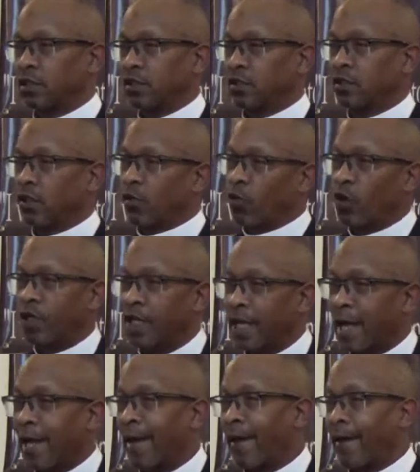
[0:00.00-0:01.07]
You know, what did
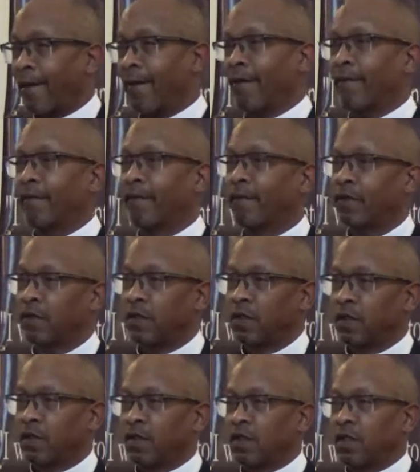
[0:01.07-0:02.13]
I have? Mm.
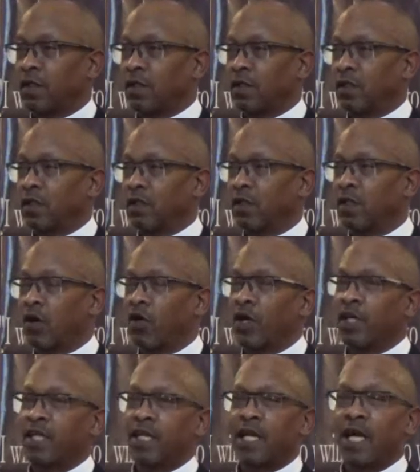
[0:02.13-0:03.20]
You know,
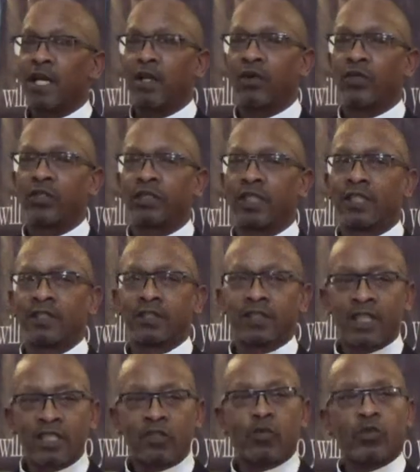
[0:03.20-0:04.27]
and then I noticed that
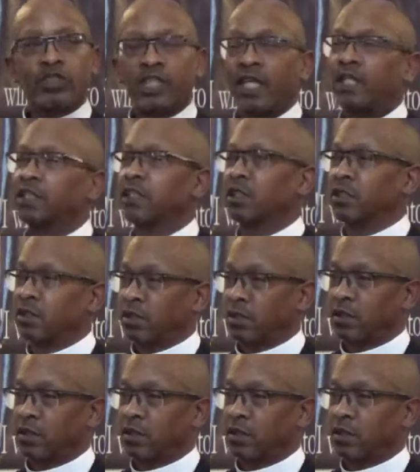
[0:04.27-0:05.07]
things were changing.